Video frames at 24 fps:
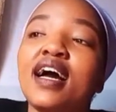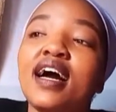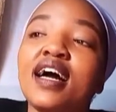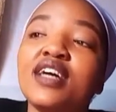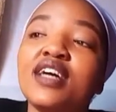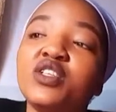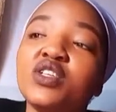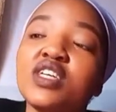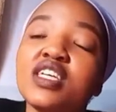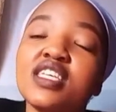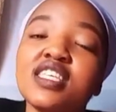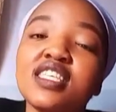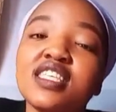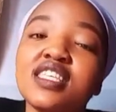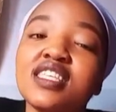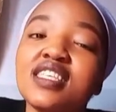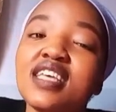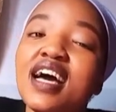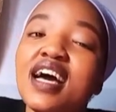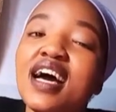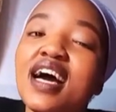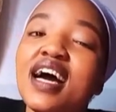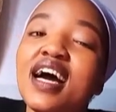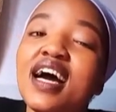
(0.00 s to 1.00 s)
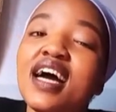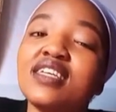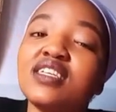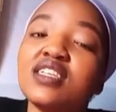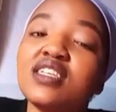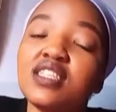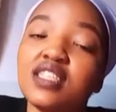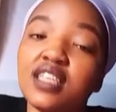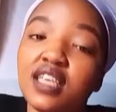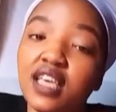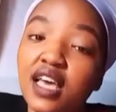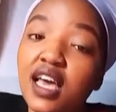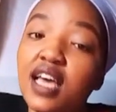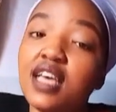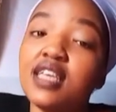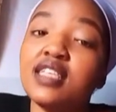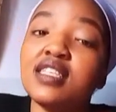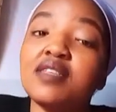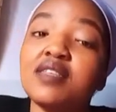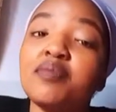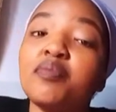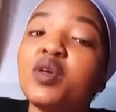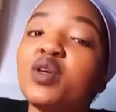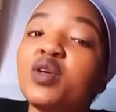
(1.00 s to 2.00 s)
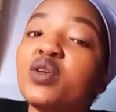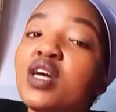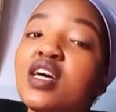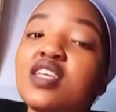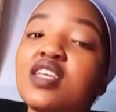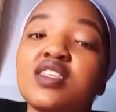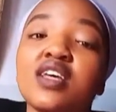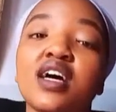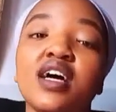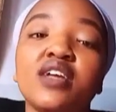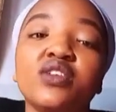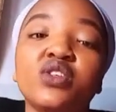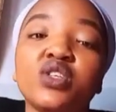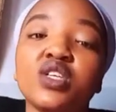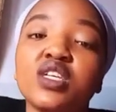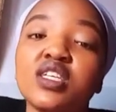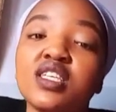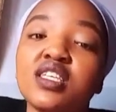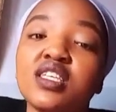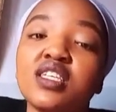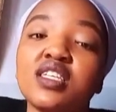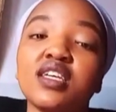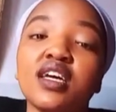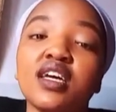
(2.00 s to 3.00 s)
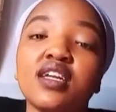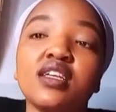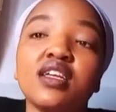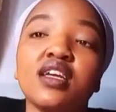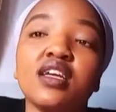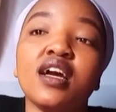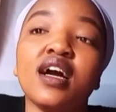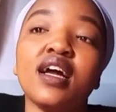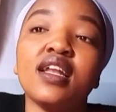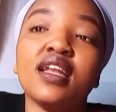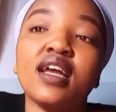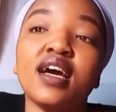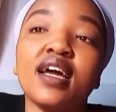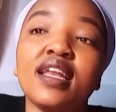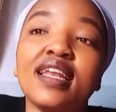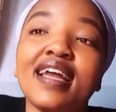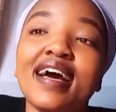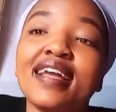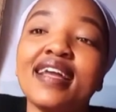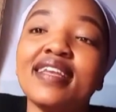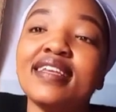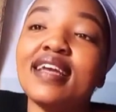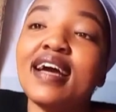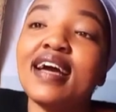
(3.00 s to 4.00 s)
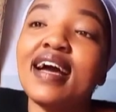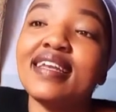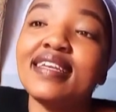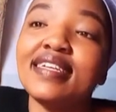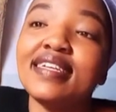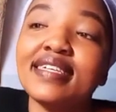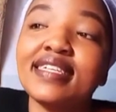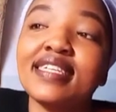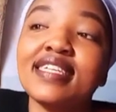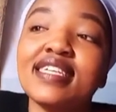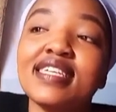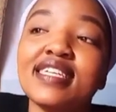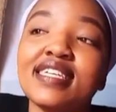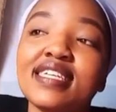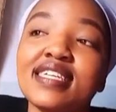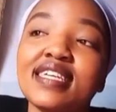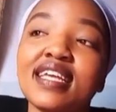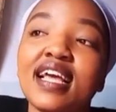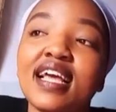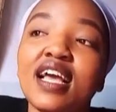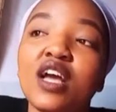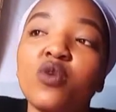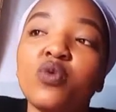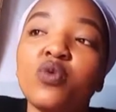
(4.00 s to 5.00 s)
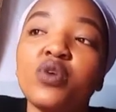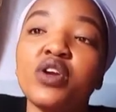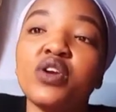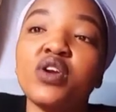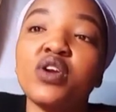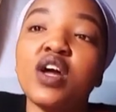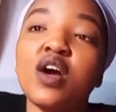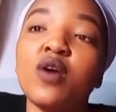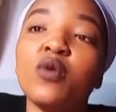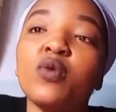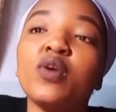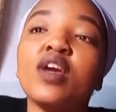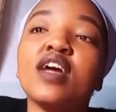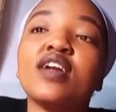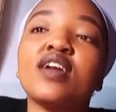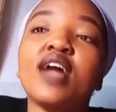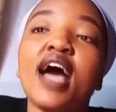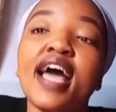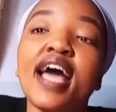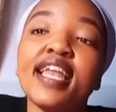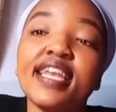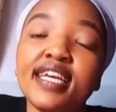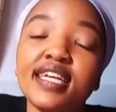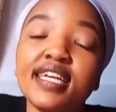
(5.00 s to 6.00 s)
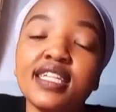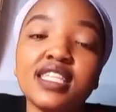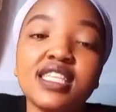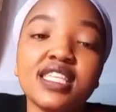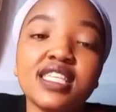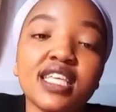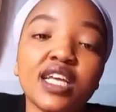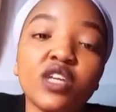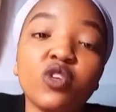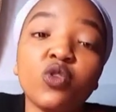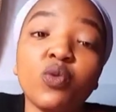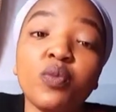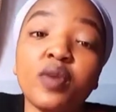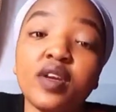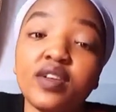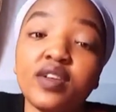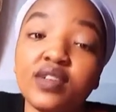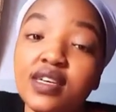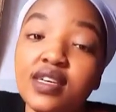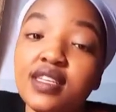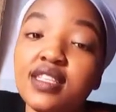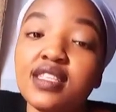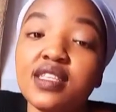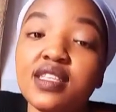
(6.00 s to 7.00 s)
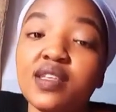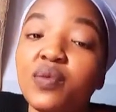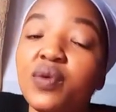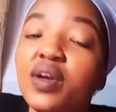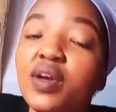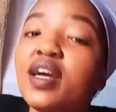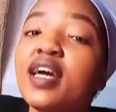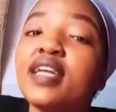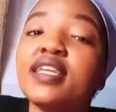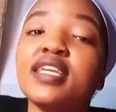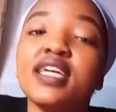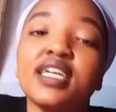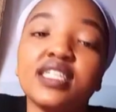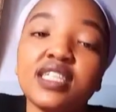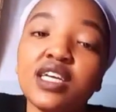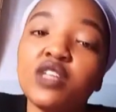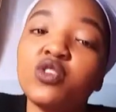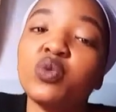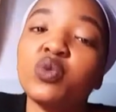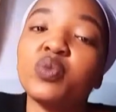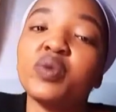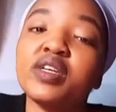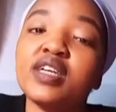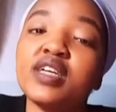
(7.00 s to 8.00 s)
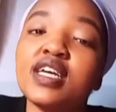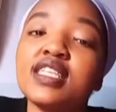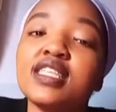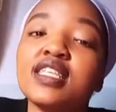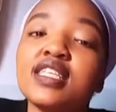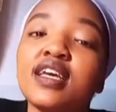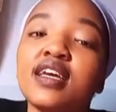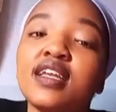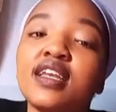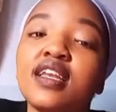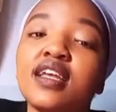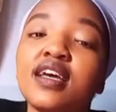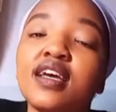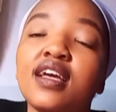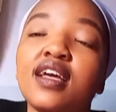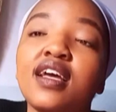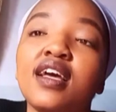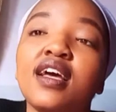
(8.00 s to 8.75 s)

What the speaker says: I just guess mirrors are just an addict. We are addicts to mirrors. We are addicted to mirrors, and